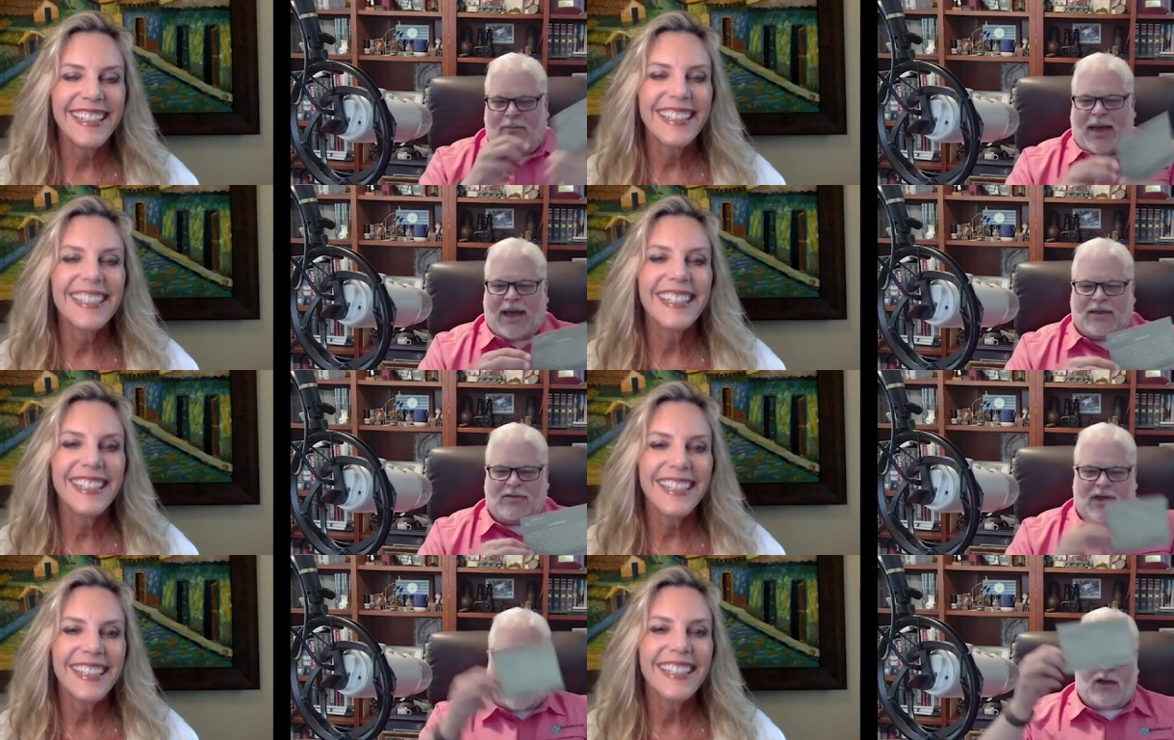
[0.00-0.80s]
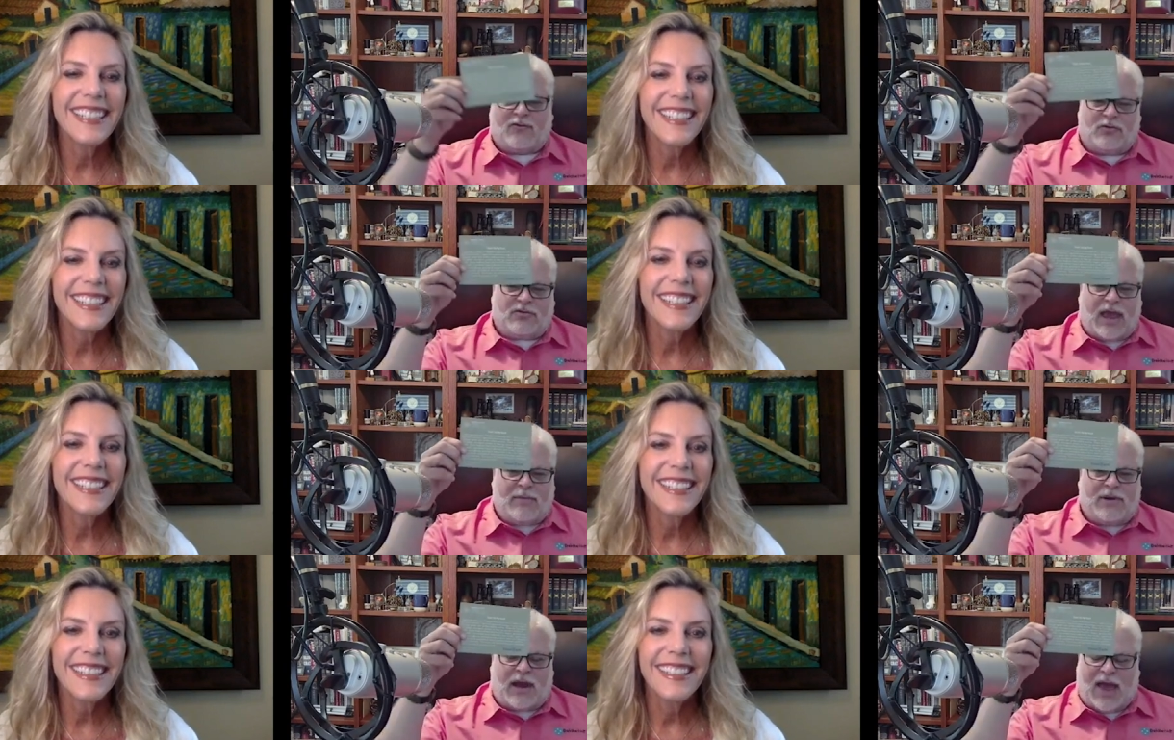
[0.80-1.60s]
Speaker 1: back is the actual
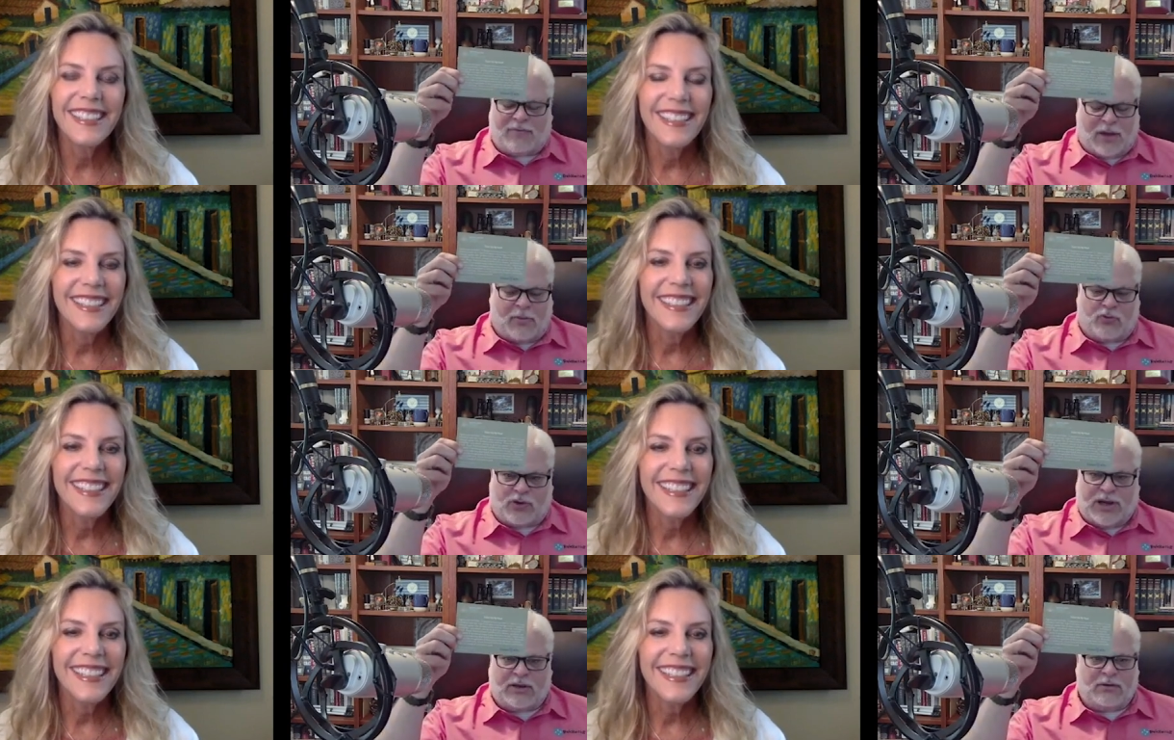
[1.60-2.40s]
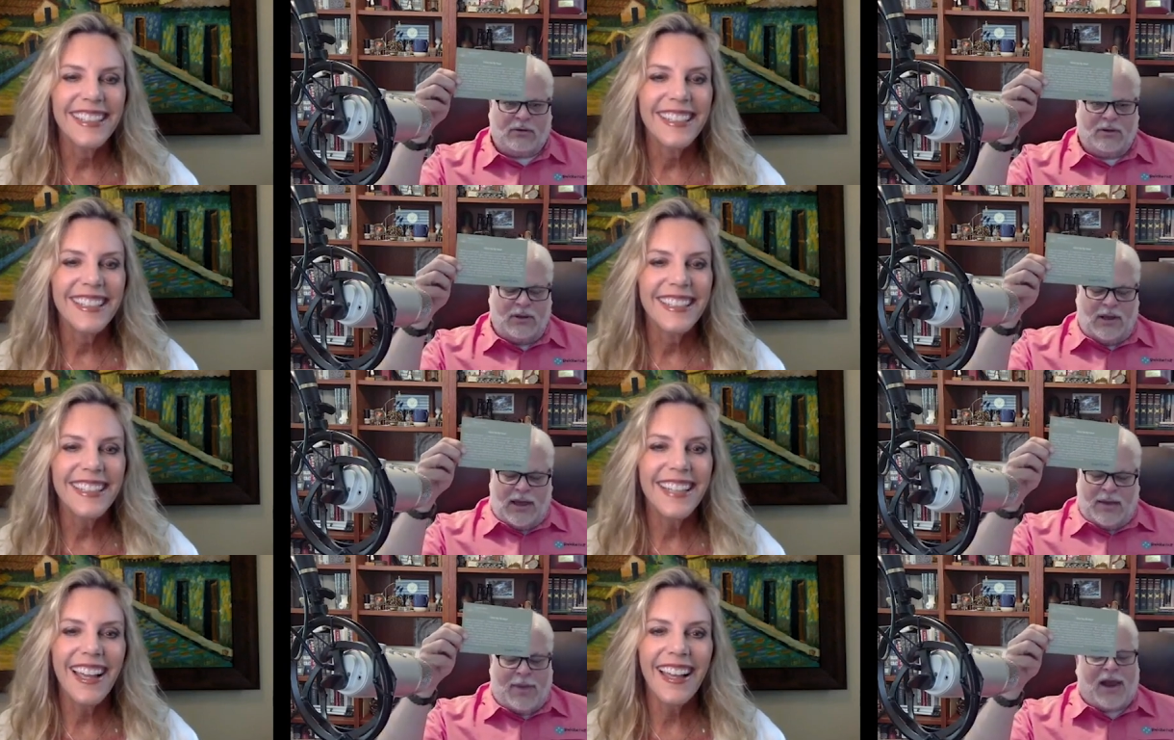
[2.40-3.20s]
statement. I have couples read it.
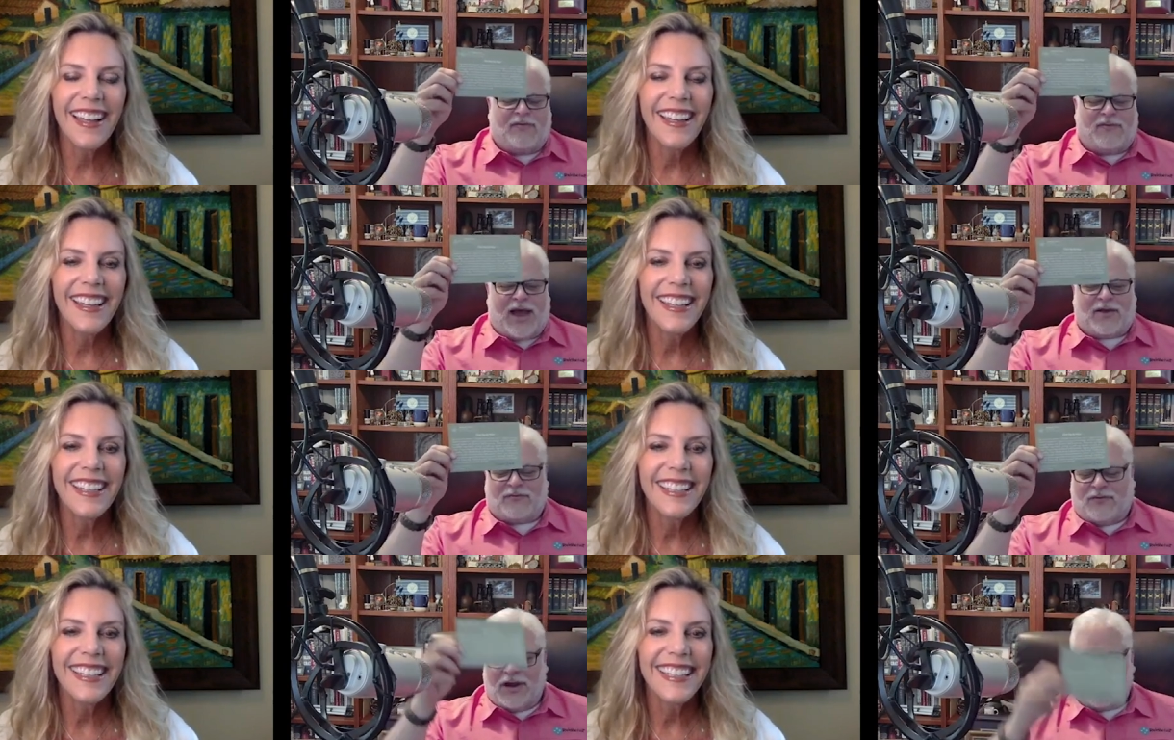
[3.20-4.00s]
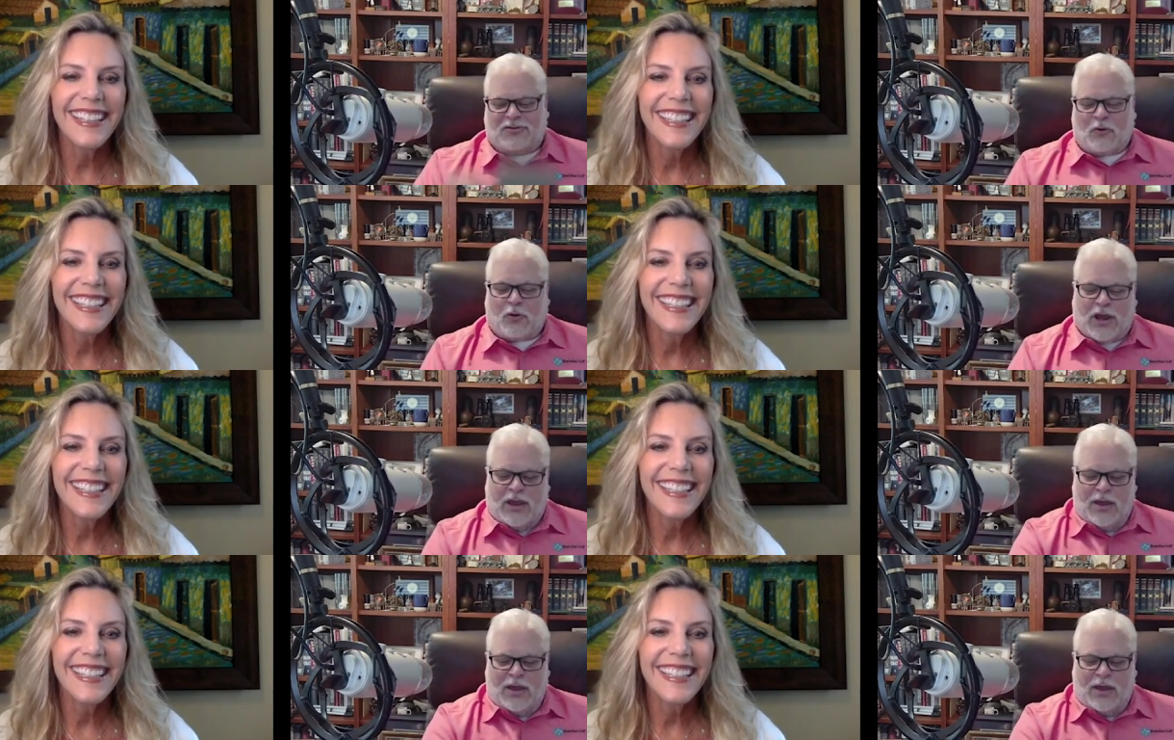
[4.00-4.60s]
a matter of fact, funny story